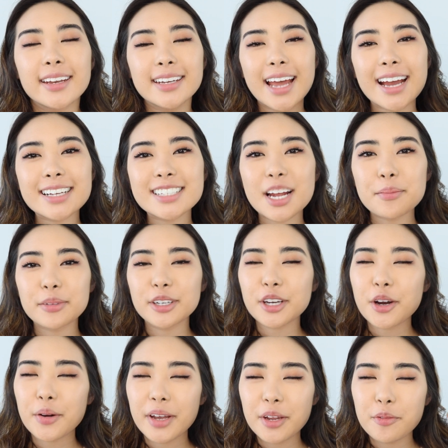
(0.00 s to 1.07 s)
Next, I'm gonna
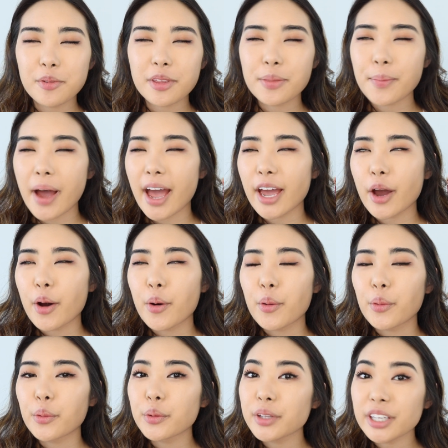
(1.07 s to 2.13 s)
go in with my
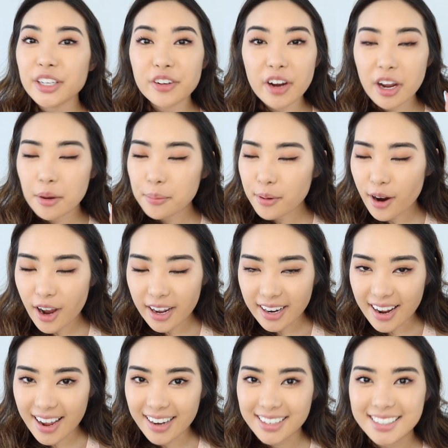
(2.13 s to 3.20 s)
holy grail
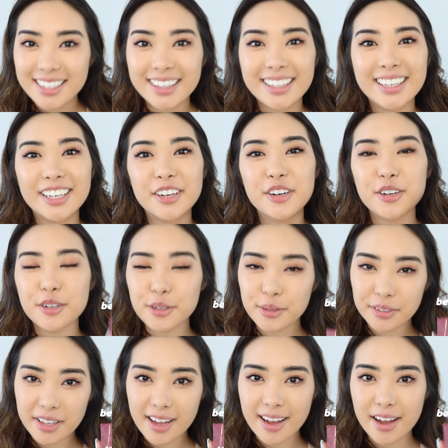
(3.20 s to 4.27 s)
product, the
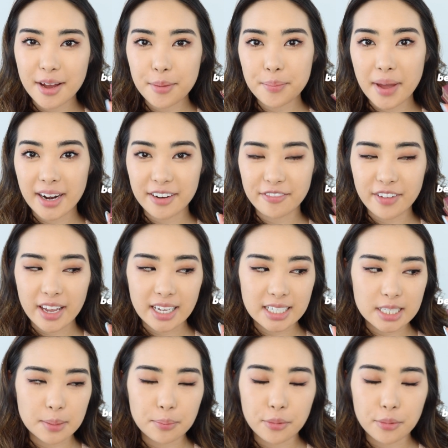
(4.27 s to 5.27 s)
Hoola Benefit